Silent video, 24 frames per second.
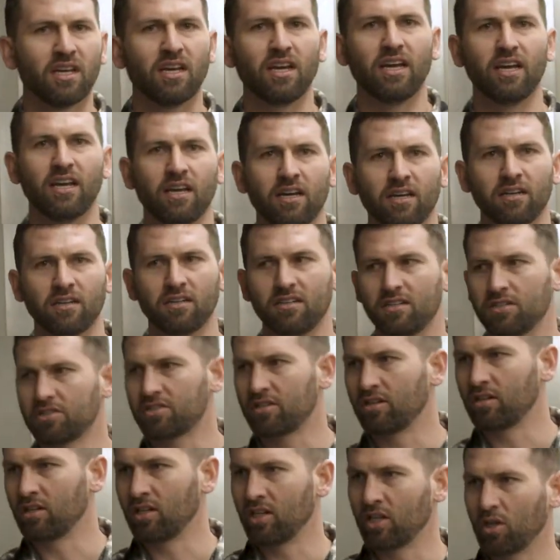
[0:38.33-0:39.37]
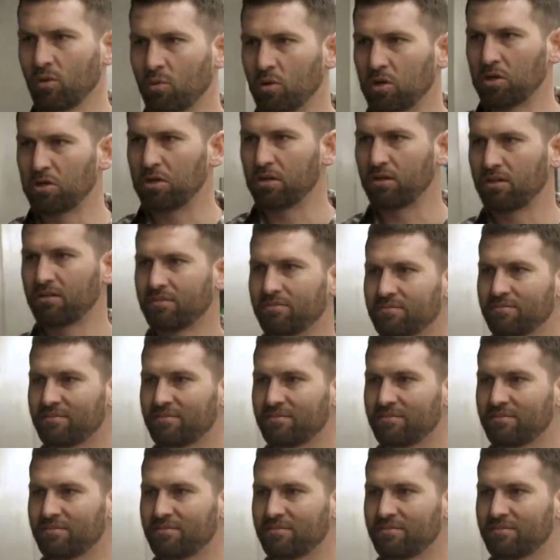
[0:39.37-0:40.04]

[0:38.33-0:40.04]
And additionally, we'll